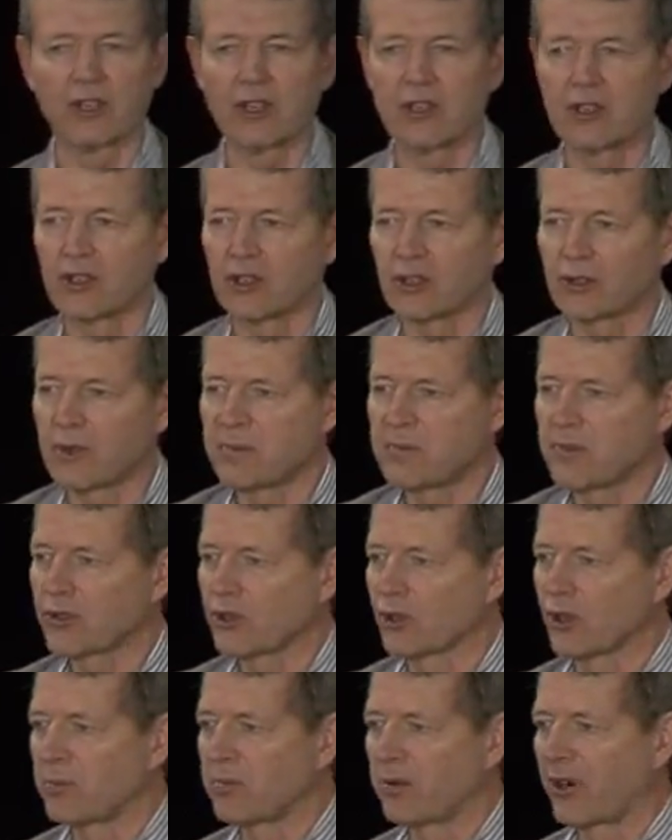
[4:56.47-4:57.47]
Digital Equipment
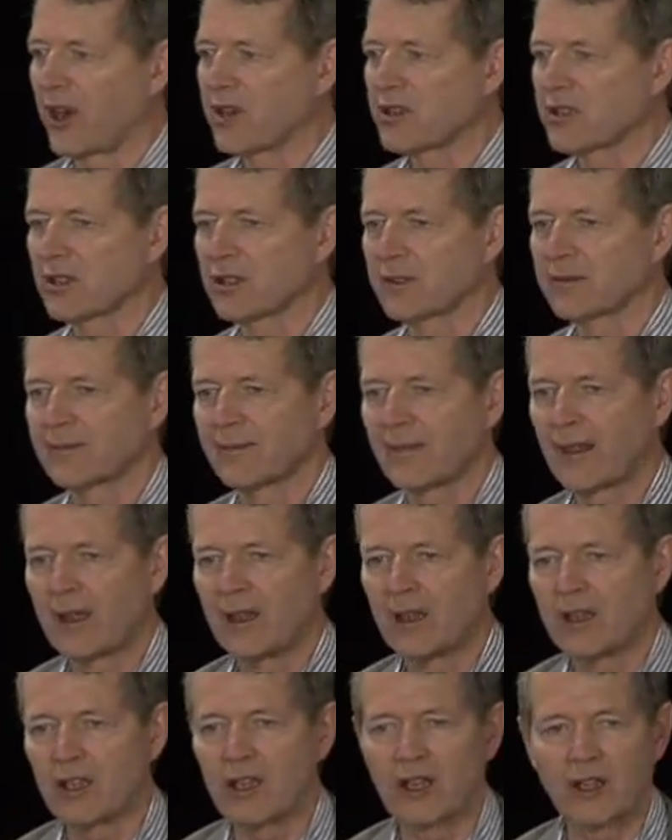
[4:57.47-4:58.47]
Corporation,
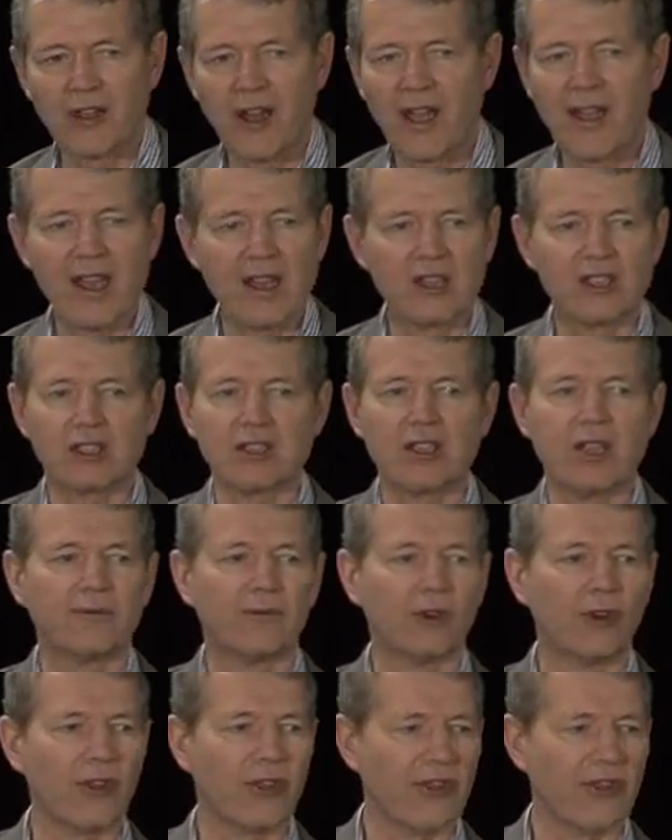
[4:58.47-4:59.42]
they had several